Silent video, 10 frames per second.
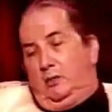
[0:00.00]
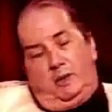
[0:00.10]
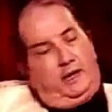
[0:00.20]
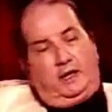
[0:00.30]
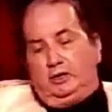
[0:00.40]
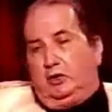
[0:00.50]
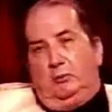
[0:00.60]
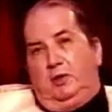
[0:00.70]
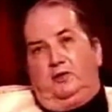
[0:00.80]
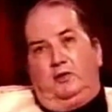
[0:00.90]
then nobody
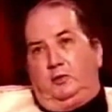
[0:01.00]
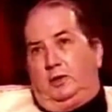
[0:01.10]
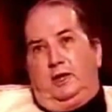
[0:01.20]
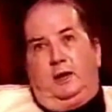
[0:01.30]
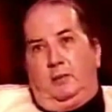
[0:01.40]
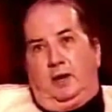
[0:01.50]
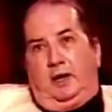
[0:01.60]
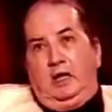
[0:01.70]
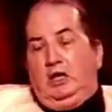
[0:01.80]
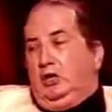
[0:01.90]
could do business with
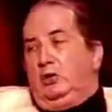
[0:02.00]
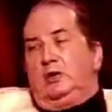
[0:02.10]
anybody.